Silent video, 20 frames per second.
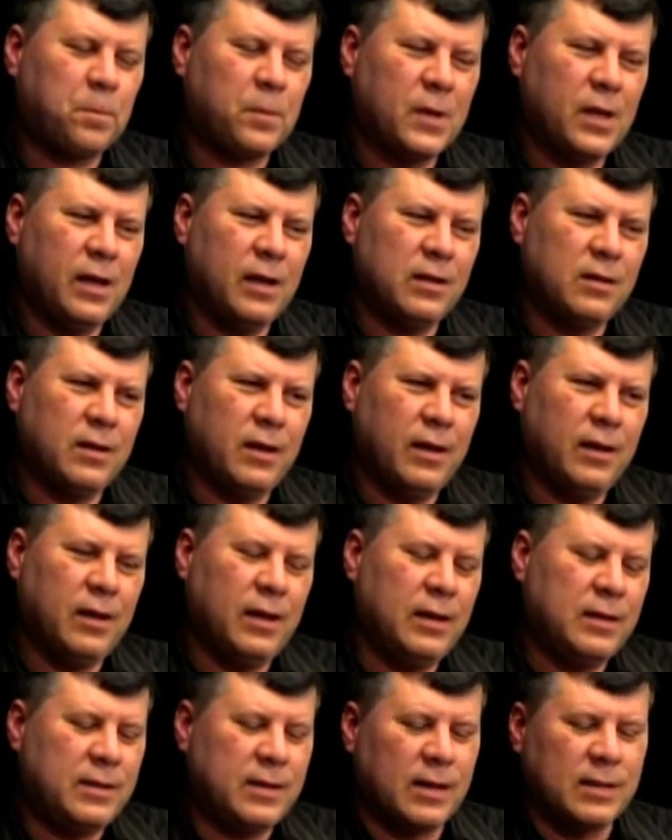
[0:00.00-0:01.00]
it,
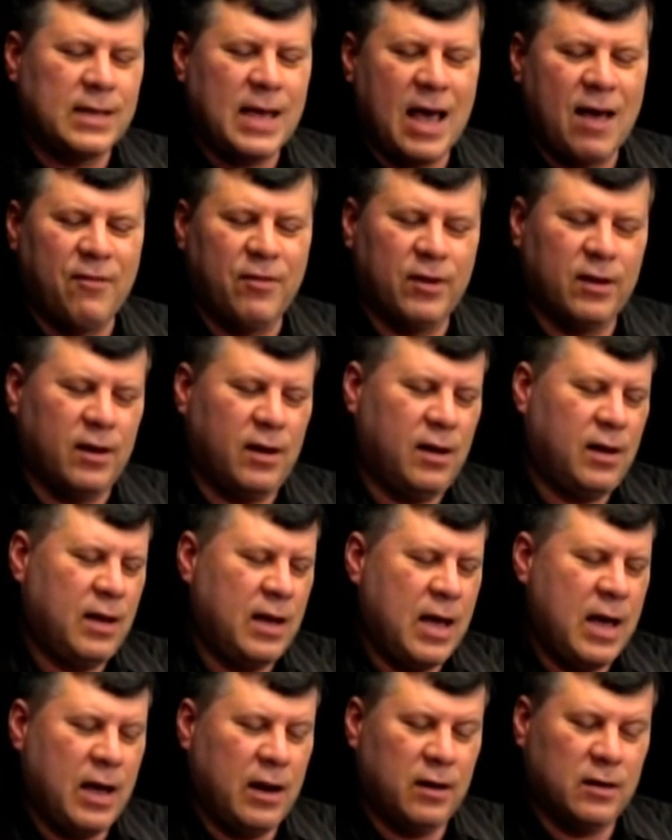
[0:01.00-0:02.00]
it does have a,
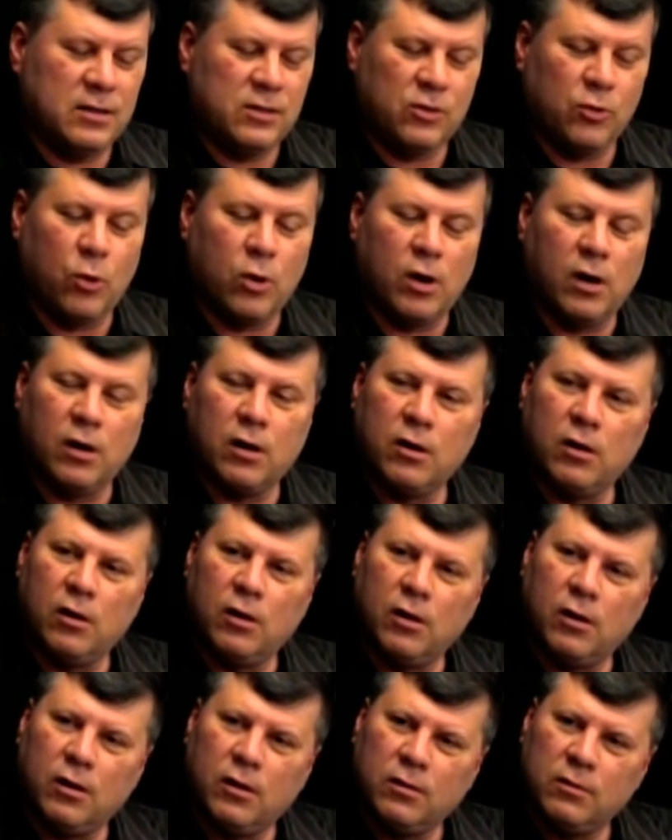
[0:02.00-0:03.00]
an
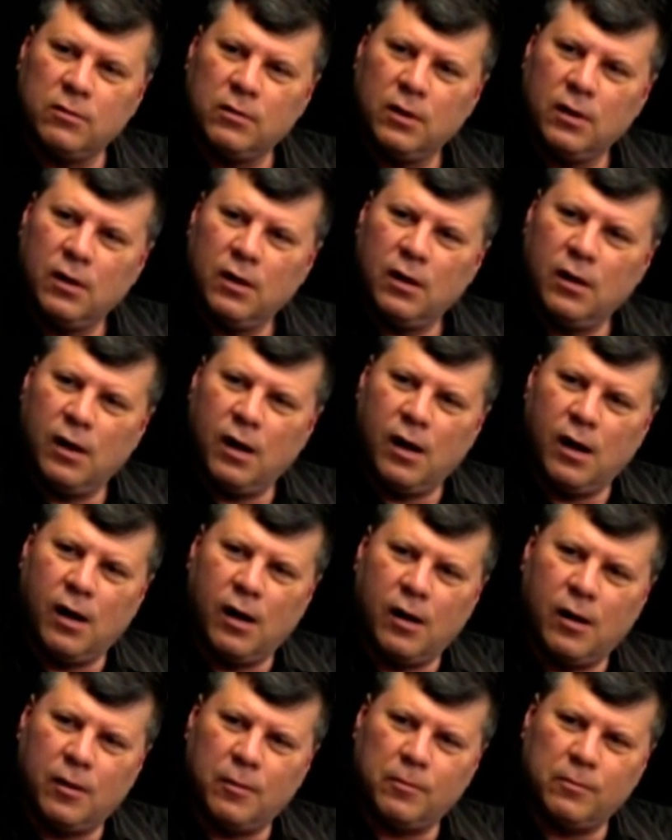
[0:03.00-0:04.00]
historical
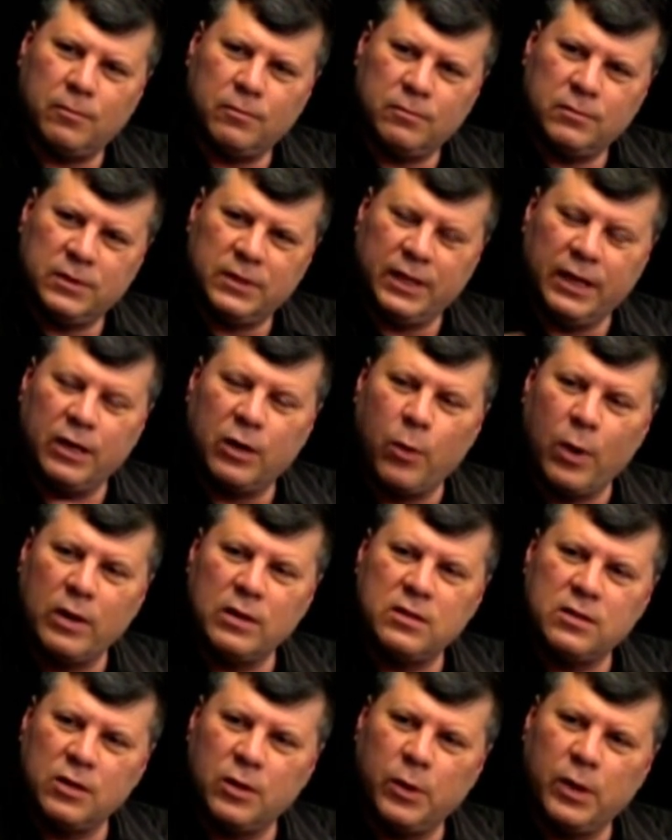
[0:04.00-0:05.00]
um, so give
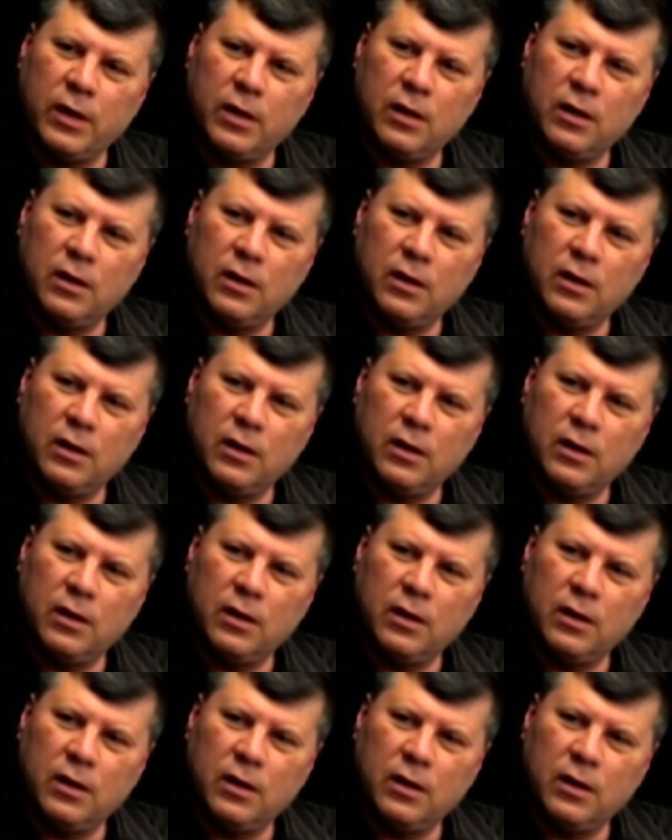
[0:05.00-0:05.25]
us the,